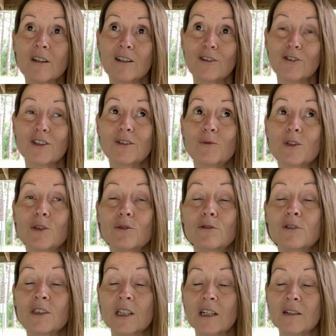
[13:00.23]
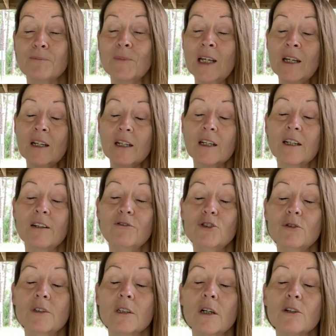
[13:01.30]
a good, was it they're saying, it gives
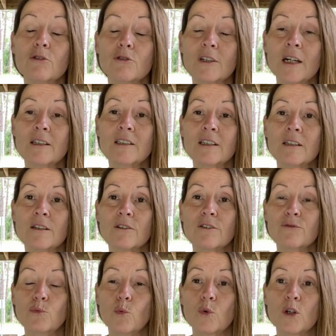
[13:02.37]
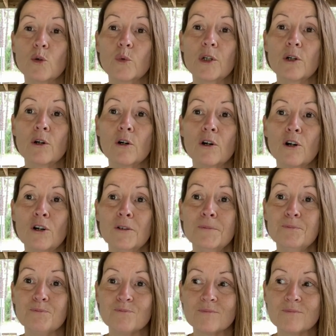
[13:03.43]
you an, a good idea of where we are